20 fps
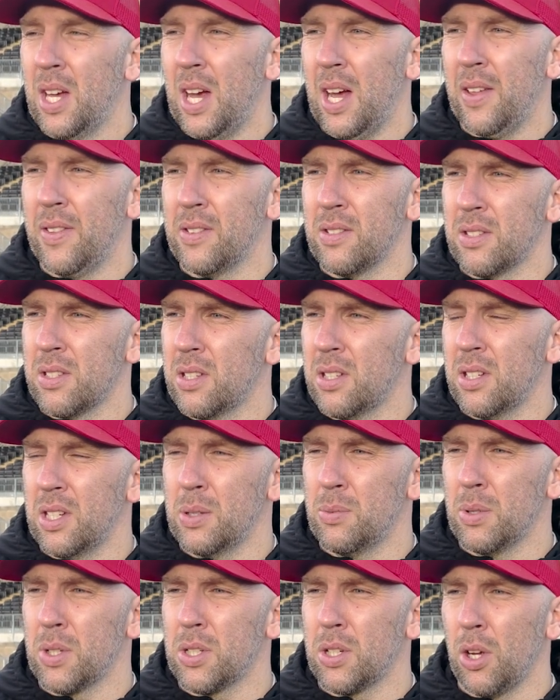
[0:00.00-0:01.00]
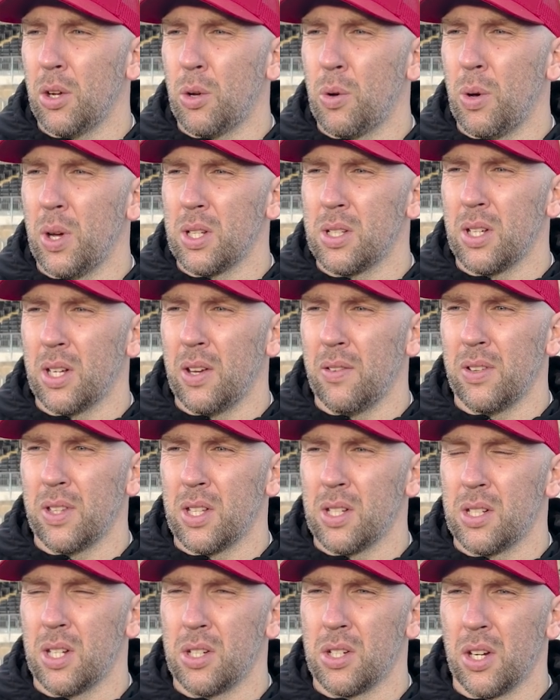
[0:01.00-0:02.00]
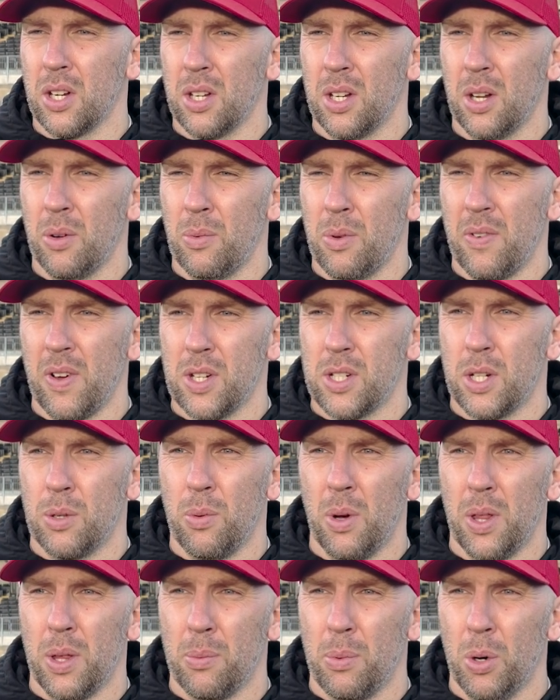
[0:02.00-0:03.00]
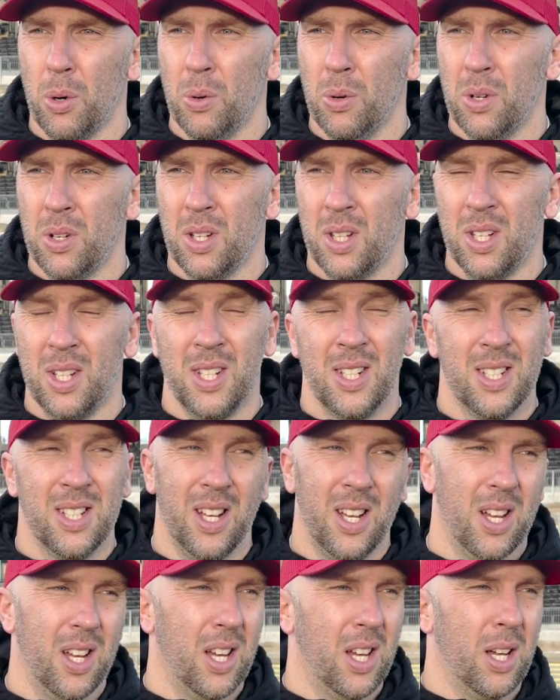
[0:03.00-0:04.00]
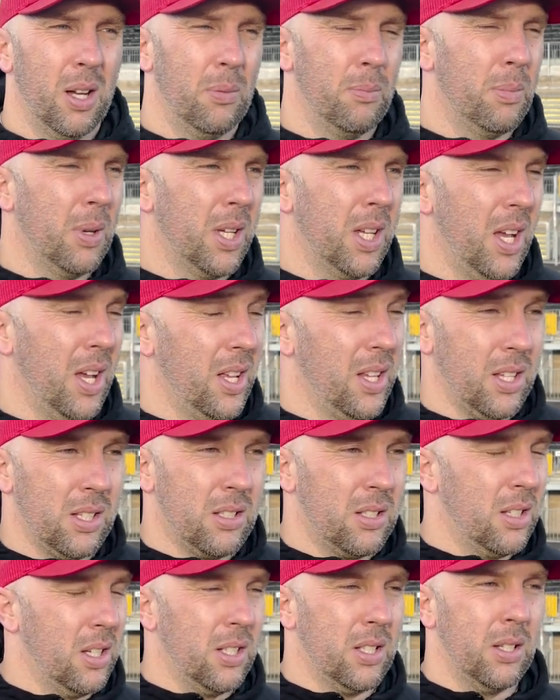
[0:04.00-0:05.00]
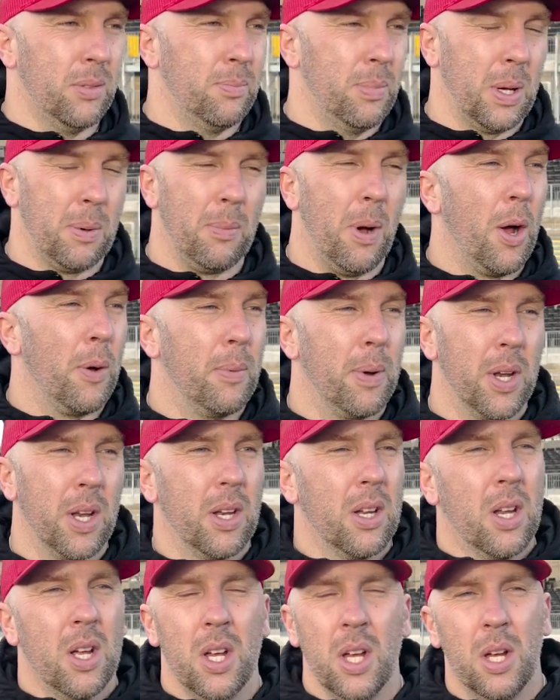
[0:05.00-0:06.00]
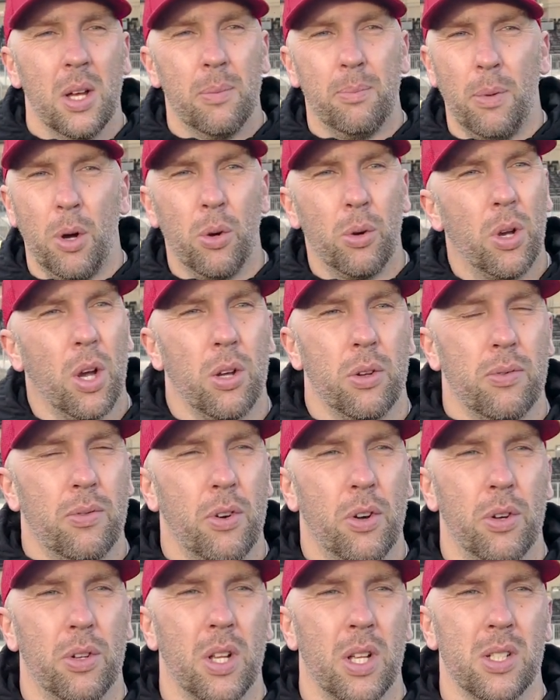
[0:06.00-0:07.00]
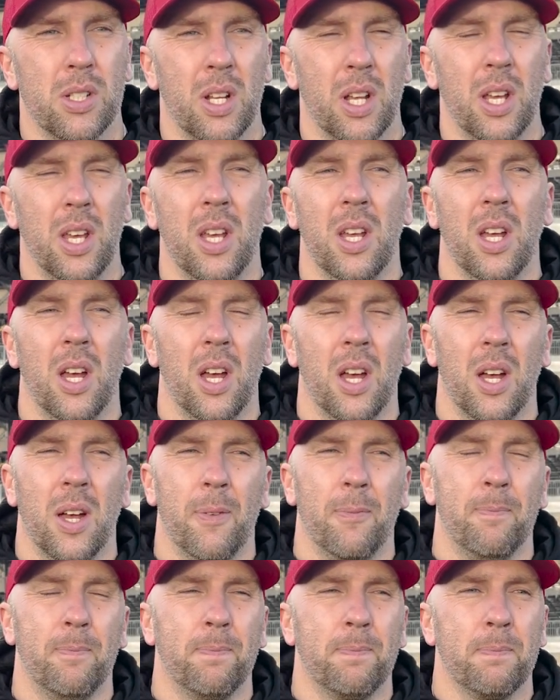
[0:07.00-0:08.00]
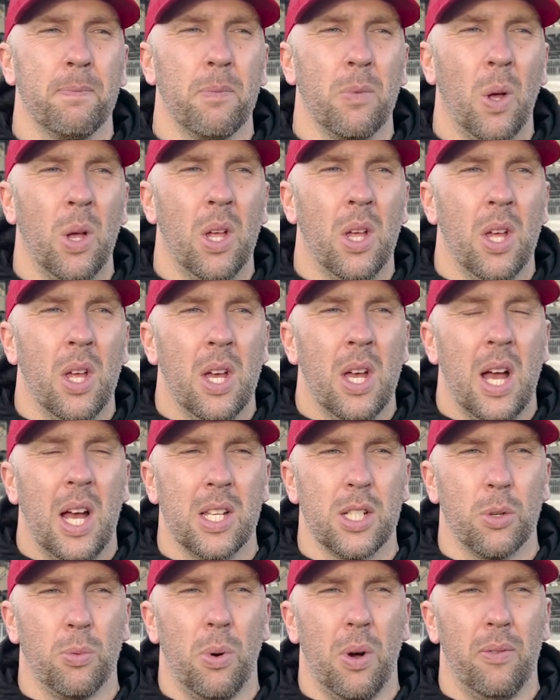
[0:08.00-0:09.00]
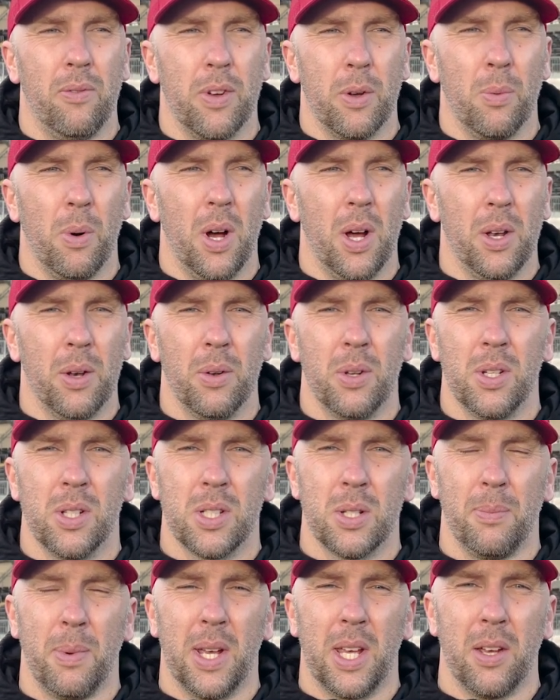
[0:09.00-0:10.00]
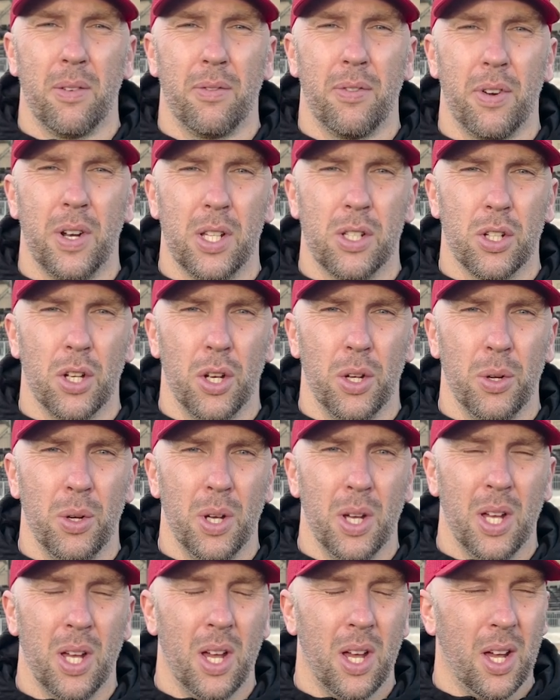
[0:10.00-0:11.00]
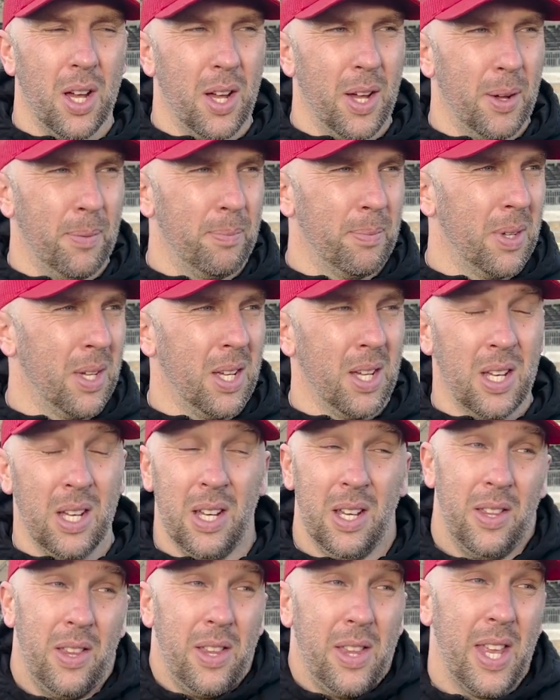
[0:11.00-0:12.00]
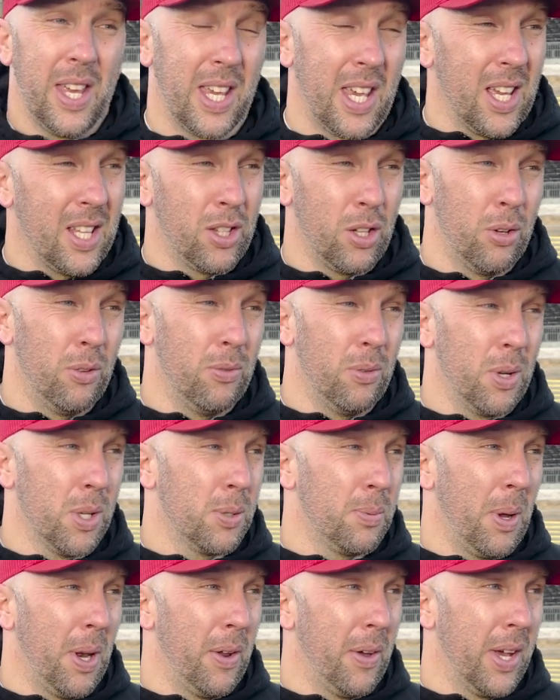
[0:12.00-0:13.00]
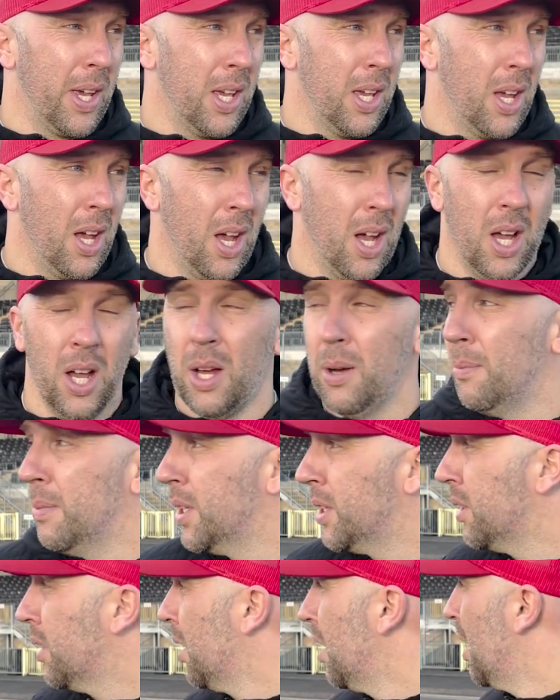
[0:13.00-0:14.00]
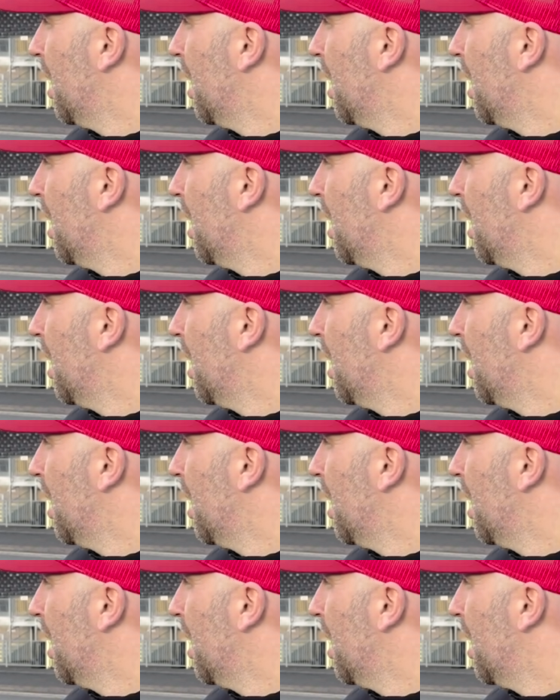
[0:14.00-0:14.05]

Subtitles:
and he's been so quick to give a decision, and we've actually won the ball. That's a big moment. Mo goes through, doesn't he? Has a 1v1 to make it 3-2, and then they get a dubious penalty. And